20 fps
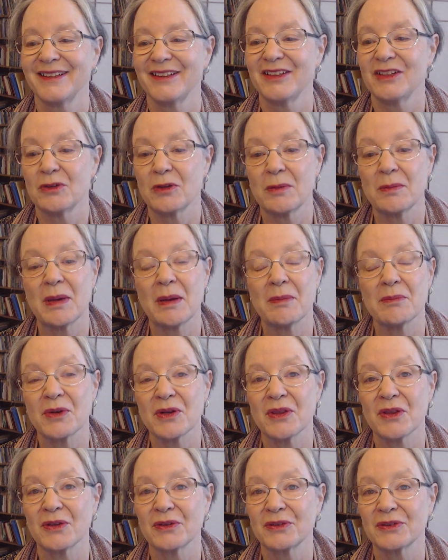Do you remember
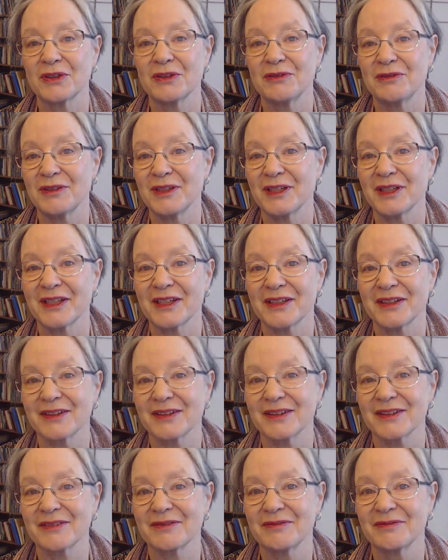those good
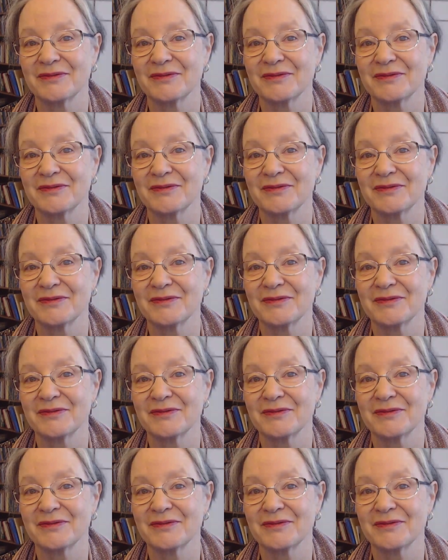feelings?